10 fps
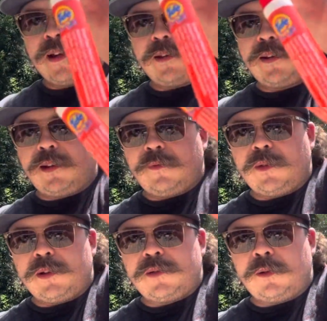I can tell you a
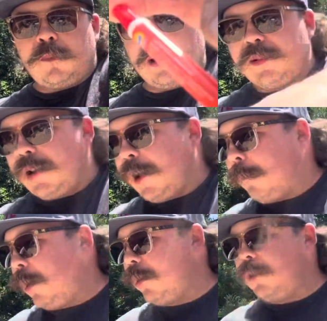funny story about that. I
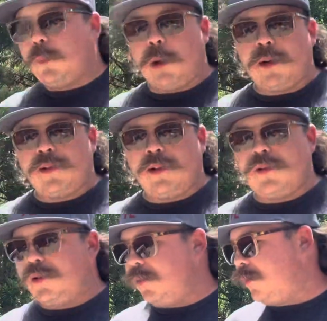bought a new pair of tennis
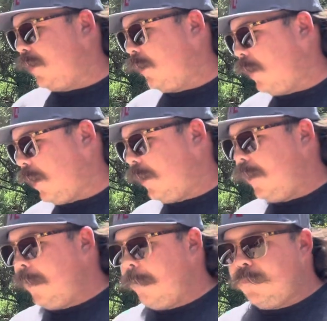shoes the other day.
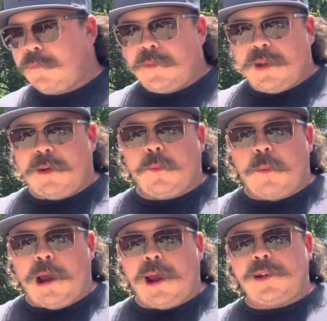They were
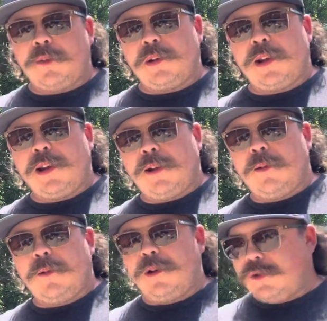white and they've got like an
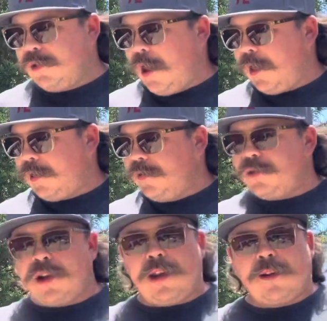orange Nike
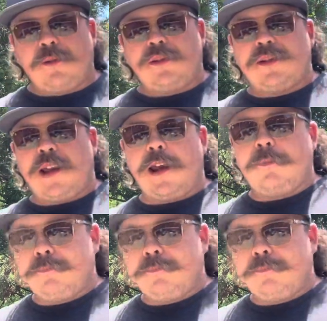check on the side.